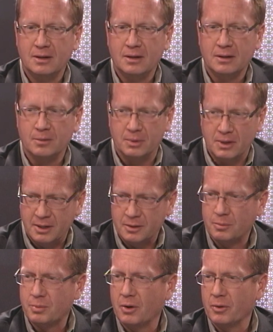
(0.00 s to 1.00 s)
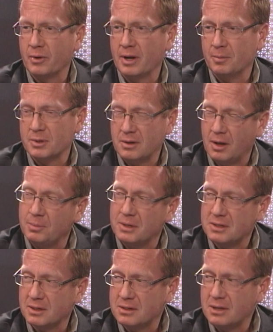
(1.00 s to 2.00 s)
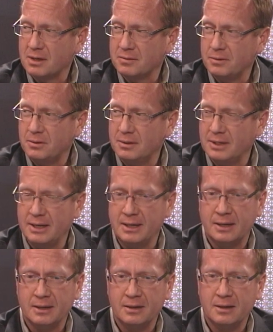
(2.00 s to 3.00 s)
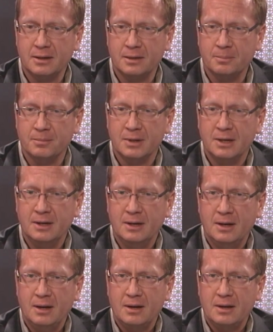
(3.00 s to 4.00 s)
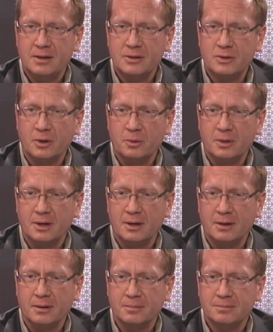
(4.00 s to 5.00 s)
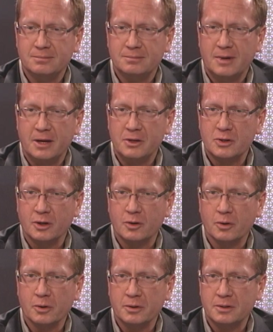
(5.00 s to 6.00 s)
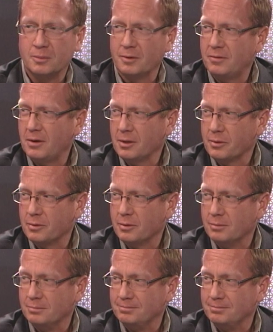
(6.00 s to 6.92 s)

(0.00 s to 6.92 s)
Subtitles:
completed the program, has not been successful, and so I just encourage them to follow through.